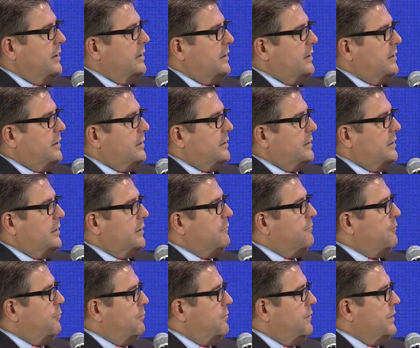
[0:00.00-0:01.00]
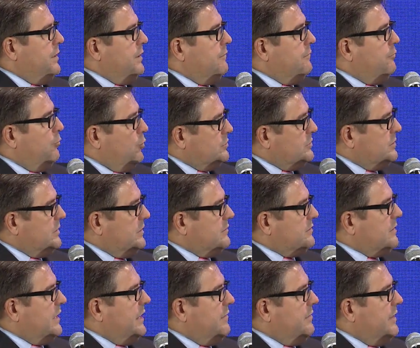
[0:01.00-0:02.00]
The unfortunate
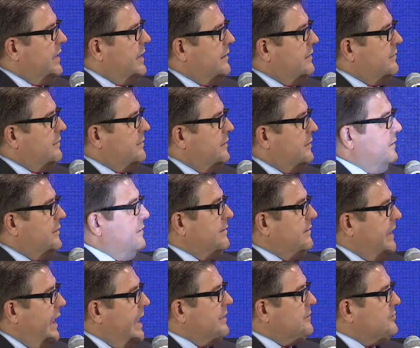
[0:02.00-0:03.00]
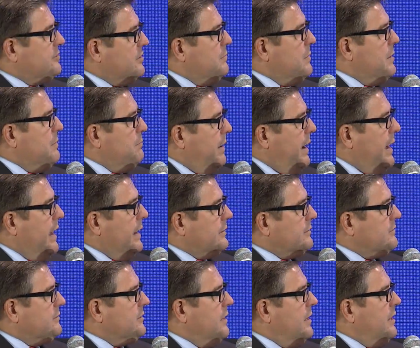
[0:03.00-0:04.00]
side of that is it has had some
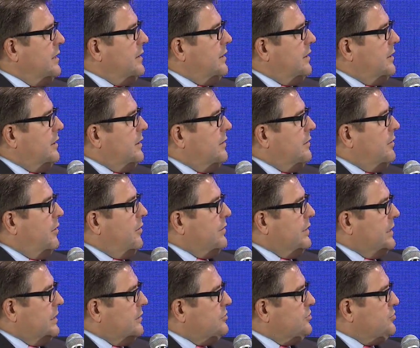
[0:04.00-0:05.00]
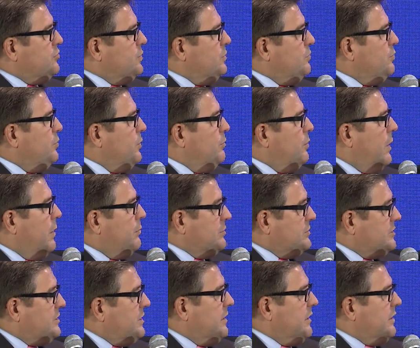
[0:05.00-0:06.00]
impacts on the industries we
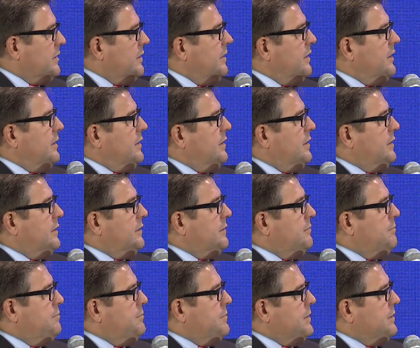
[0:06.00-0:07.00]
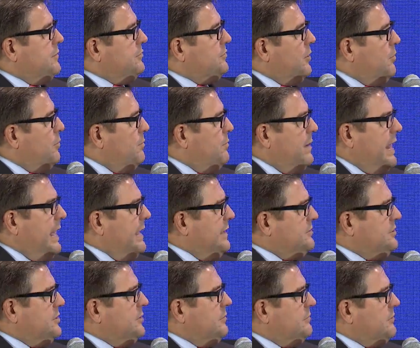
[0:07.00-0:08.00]
represent. So I'm going to
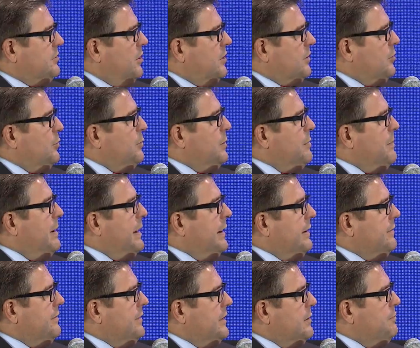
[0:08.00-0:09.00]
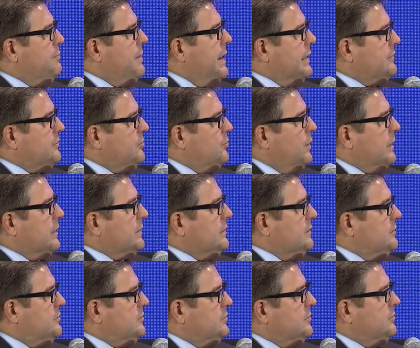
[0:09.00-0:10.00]
ask you to talk a little bit about the impact
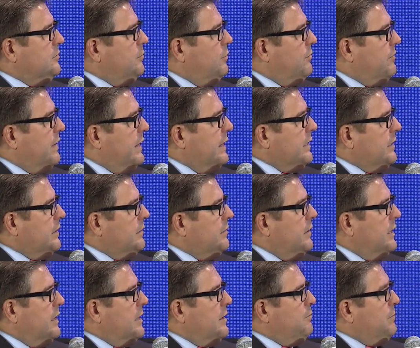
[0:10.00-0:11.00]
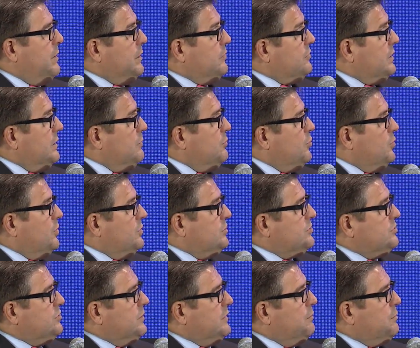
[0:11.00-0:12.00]
directly to the refining and petrochemical
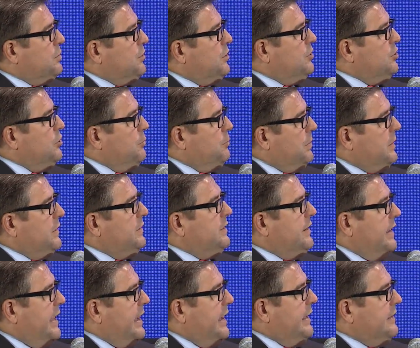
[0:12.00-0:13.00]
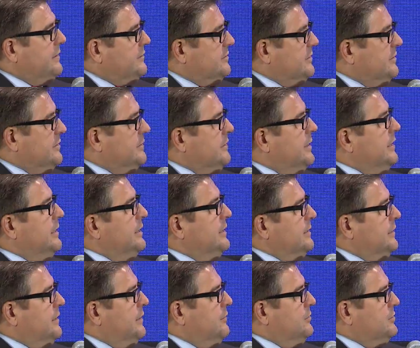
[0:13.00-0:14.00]
industry, and put on your pundit hats and
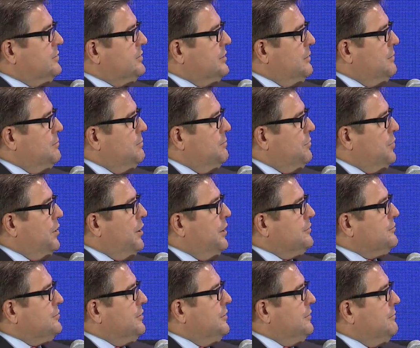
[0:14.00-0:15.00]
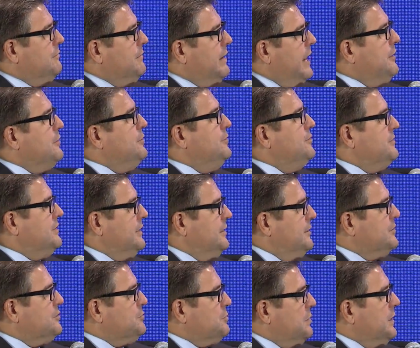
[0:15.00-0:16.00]
give us some thoughts on how you see
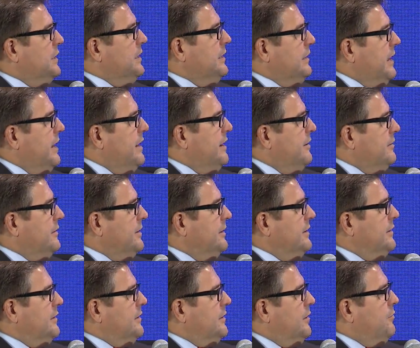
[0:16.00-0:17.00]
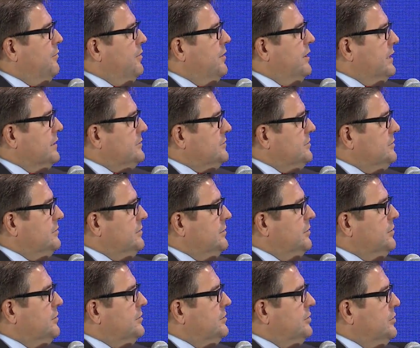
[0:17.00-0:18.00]
this playing out over the next
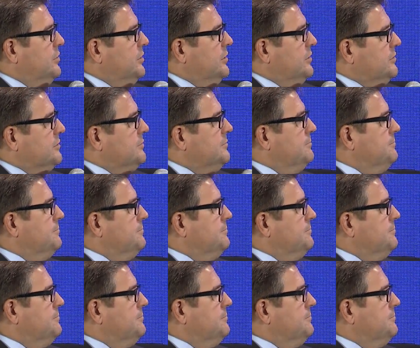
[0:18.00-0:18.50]
year to 2 years.